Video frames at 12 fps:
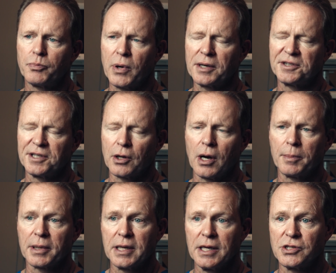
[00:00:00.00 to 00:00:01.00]
pregnancy
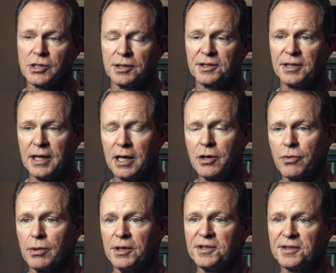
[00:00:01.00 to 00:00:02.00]
complications
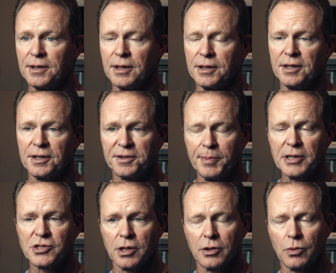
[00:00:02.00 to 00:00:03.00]
increase, and
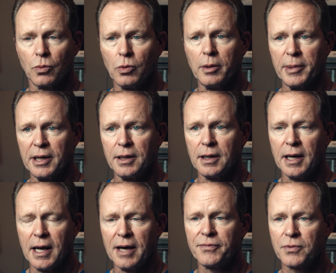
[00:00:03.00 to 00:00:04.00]
especially in the woman,
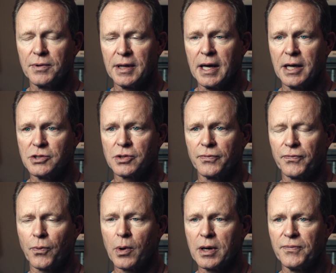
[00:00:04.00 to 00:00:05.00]
after the age of
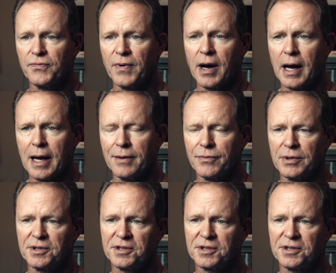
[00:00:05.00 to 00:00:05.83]
45.